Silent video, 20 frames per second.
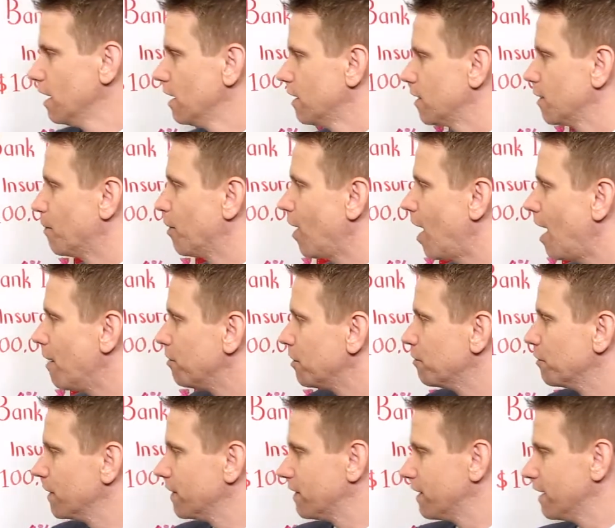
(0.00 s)
The
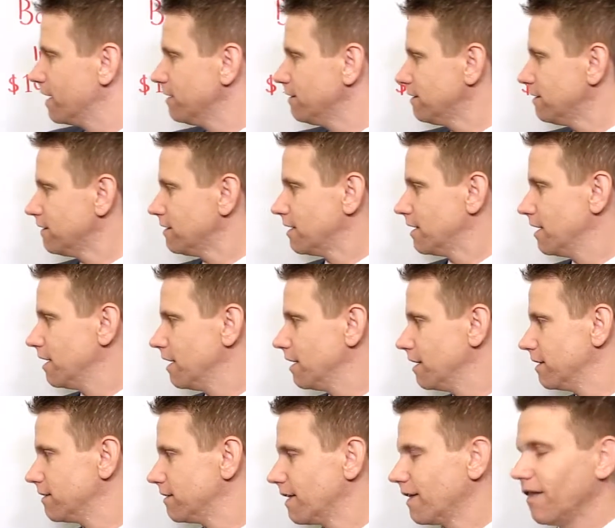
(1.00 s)
problem with this
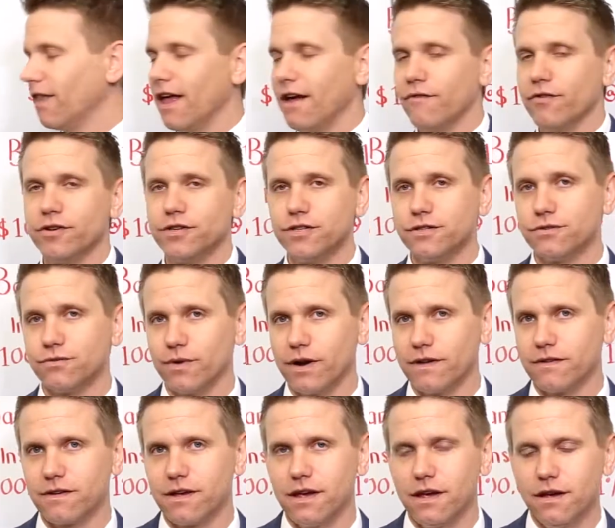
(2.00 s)
is leverage is
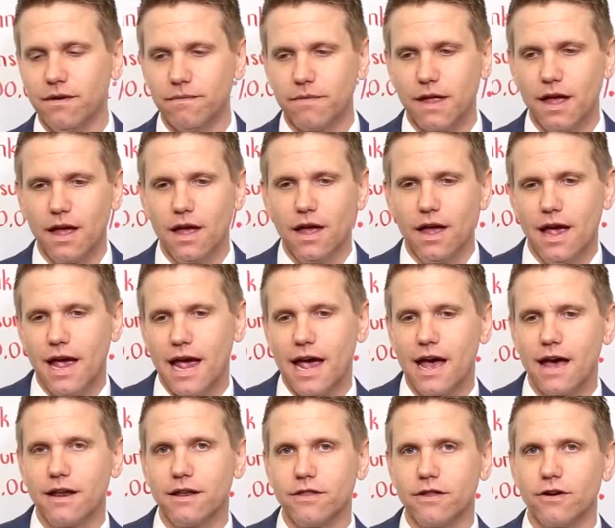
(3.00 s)
risky,
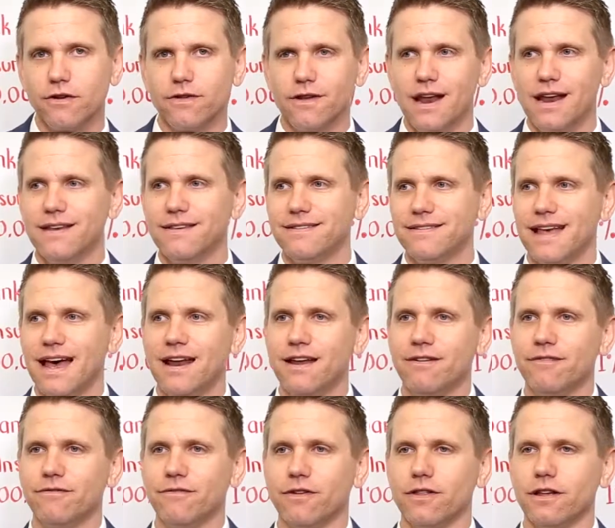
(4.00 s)
and there's an
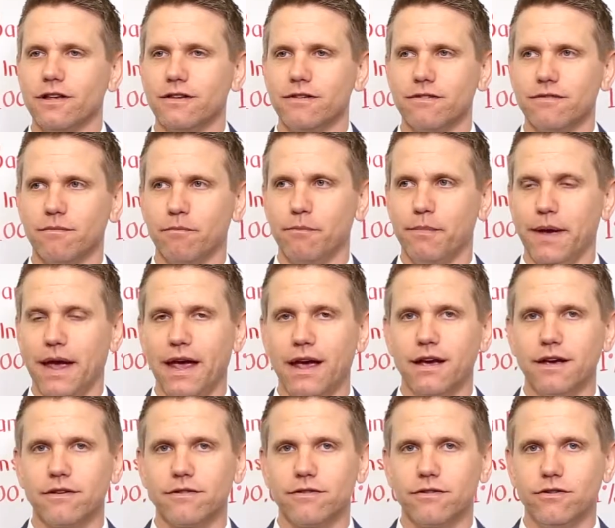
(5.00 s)
incentive for these
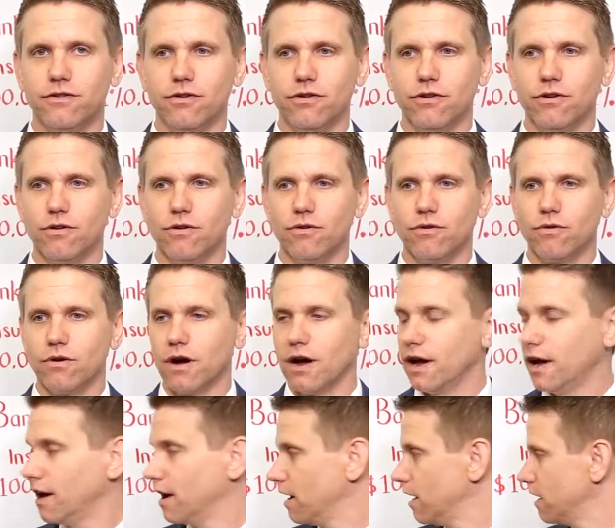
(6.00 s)
banks to
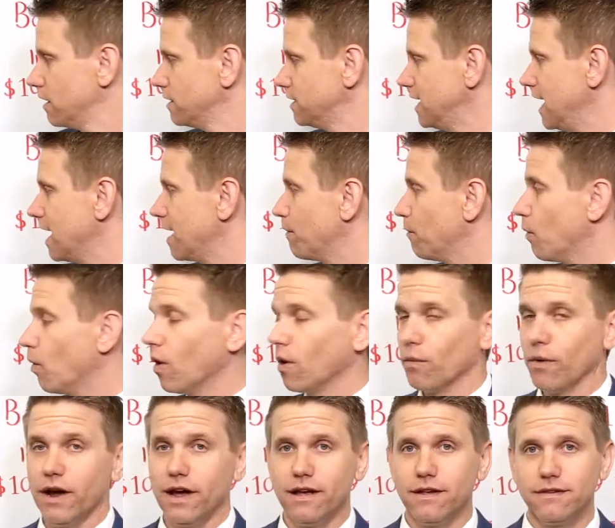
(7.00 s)
take more
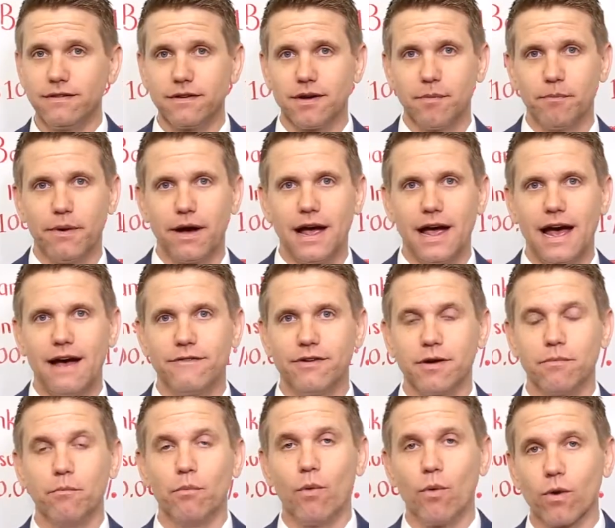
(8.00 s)
risk by
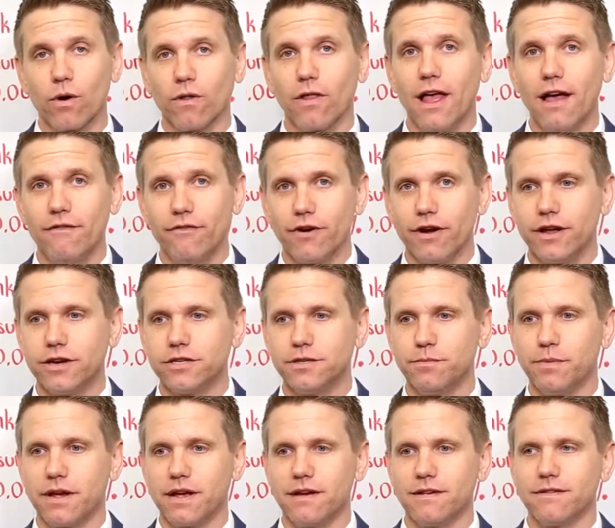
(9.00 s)
having more
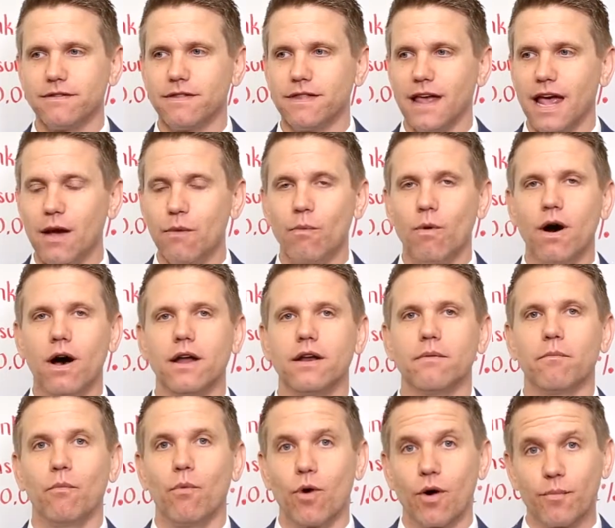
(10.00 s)
leverage because they
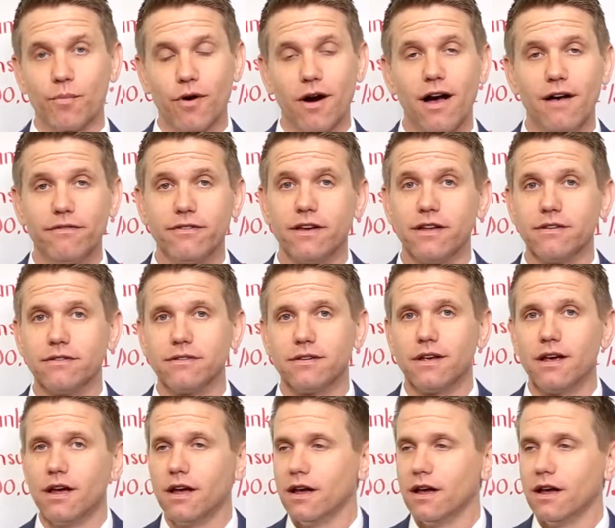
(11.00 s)
want more profits.